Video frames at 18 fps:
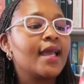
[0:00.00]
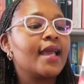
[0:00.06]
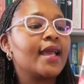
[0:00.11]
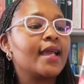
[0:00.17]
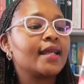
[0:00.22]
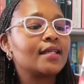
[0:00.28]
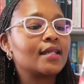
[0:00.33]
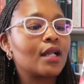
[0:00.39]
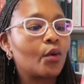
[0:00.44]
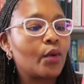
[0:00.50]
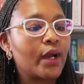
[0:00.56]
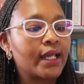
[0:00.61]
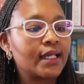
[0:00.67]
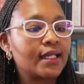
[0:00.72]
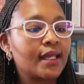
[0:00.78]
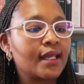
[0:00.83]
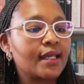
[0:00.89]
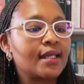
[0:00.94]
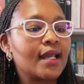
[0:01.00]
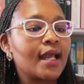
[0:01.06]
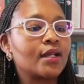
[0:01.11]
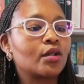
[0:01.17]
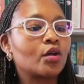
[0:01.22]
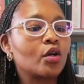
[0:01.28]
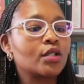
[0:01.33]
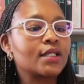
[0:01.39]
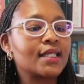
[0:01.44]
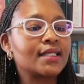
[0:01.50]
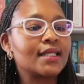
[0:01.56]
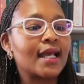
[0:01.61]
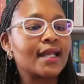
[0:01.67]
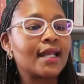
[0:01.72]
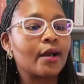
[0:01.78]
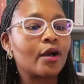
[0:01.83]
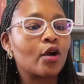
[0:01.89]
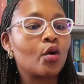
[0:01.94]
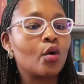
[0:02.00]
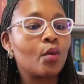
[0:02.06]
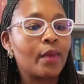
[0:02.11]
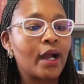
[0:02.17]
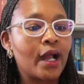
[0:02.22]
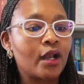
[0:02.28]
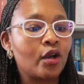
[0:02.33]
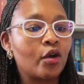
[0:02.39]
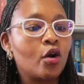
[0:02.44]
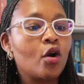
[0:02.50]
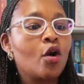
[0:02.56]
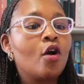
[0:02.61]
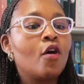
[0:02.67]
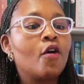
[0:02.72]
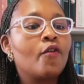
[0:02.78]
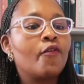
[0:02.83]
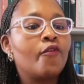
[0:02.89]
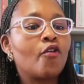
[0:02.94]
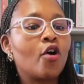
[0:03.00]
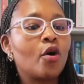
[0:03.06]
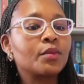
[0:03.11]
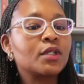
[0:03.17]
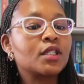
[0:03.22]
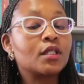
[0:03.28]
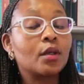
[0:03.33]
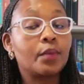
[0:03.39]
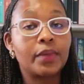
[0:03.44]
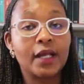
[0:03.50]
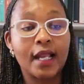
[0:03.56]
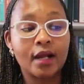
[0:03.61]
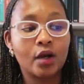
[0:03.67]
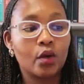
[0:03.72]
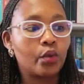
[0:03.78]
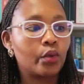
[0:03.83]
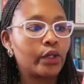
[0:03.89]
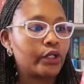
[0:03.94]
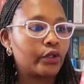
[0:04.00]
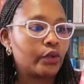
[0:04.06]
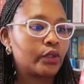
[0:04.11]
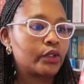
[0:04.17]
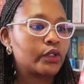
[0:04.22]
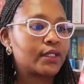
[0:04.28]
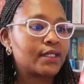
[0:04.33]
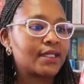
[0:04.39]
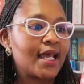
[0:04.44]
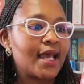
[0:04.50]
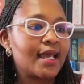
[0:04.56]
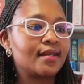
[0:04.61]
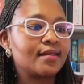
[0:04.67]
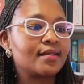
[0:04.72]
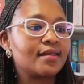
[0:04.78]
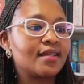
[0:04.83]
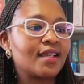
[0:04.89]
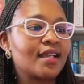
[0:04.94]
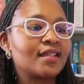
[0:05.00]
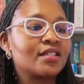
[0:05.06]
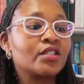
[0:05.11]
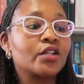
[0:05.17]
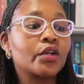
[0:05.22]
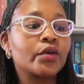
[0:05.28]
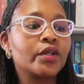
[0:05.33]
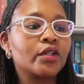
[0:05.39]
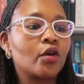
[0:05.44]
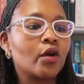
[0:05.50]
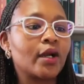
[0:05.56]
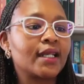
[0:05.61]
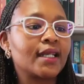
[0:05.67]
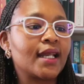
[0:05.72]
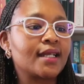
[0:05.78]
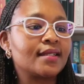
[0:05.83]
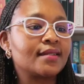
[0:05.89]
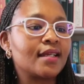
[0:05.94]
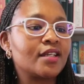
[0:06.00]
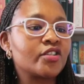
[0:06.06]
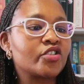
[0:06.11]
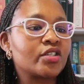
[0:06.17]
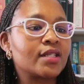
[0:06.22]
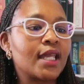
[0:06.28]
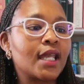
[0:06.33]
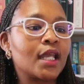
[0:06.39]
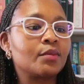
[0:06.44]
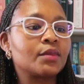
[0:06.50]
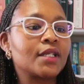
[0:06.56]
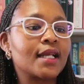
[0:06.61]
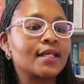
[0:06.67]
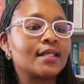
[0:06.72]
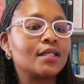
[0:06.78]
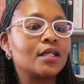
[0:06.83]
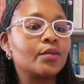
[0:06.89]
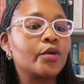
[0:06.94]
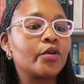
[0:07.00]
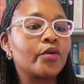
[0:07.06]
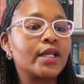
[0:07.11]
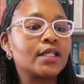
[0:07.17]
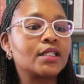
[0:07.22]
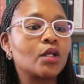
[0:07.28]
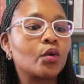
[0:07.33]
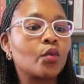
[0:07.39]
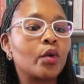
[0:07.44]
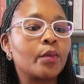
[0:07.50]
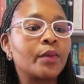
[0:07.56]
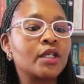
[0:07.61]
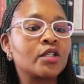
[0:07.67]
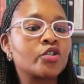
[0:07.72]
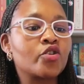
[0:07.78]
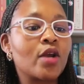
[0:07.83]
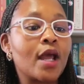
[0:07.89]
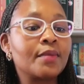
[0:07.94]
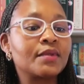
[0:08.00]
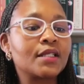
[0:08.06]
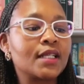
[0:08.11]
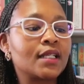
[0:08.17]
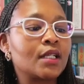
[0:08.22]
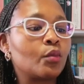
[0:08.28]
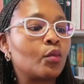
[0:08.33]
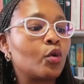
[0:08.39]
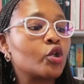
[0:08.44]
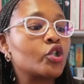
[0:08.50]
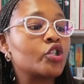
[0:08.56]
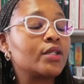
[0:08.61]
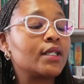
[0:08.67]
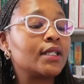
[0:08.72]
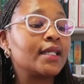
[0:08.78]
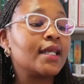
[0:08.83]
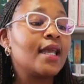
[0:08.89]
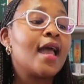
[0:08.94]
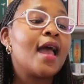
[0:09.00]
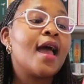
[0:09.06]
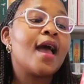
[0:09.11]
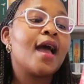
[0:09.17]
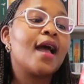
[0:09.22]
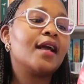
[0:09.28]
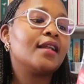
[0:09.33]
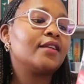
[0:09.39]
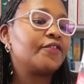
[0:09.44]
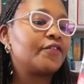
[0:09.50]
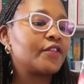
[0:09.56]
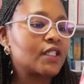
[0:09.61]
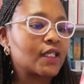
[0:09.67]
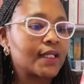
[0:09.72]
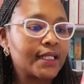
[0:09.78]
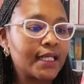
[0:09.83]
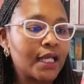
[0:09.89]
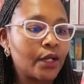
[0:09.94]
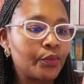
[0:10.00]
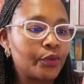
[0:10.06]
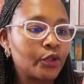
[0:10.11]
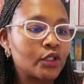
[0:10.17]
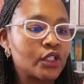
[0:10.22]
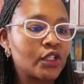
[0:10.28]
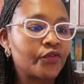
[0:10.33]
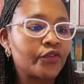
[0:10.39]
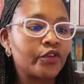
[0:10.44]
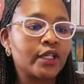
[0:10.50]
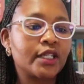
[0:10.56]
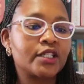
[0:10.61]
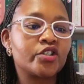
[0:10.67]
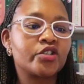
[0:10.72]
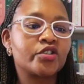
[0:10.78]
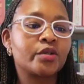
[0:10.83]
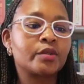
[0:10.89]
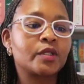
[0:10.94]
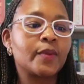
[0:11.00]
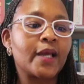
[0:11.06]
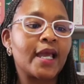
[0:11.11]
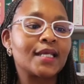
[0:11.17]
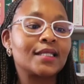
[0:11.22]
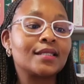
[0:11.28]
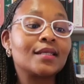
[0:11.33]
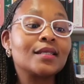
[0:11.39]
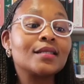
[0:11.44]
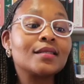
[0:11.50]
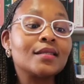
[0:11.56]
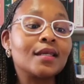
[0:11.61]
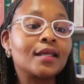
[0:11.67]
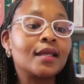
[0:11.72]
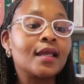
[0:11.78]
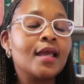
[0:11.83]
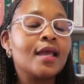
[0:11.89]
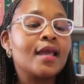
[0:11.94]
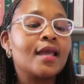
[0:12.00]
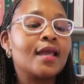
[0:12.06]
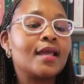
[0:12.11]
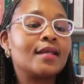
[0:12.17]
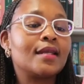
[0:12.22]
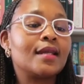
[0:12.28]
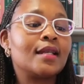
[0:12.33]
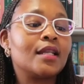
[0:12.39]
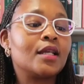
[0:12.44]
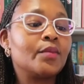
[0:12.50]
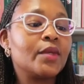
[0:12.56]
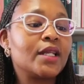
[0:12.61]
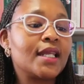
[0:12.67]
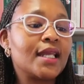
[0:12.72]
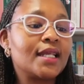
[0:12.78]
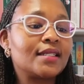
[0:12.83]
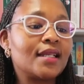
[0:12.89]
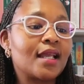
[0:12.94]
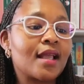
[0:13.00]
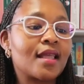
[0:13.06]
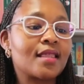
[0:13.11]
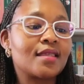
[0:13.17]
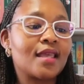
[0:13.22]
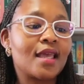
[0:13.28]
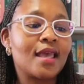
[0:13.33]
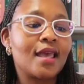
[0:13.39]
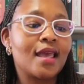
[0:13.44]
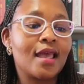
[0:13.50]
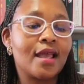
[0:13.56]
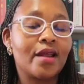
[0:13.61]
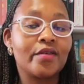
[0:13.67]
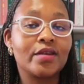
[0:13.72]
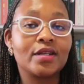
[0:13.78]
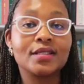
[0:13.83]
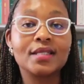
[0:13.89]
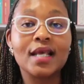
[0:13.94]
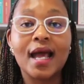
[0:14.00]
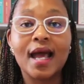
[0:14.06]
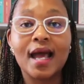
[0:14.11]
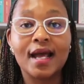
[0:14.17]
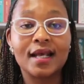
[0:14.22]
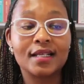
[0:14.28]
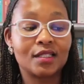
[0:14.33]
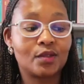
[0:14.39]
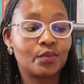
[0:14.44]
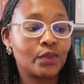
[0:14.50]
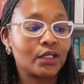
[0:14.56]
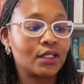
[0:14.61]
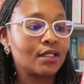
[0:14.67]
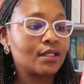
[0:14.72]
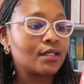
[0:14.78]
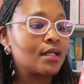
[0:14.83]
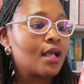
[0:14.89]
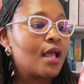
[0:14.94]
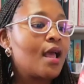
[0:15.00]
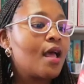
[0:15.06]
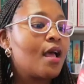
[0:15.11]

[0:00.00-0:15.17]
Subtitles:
Edna Whitehead and Nkosazana Khumalo formed the Black Widow Society, a secret organization aimed at liberating women trapped in emotionally and physically abusive relationships by assisting in eliminating their errant husbands.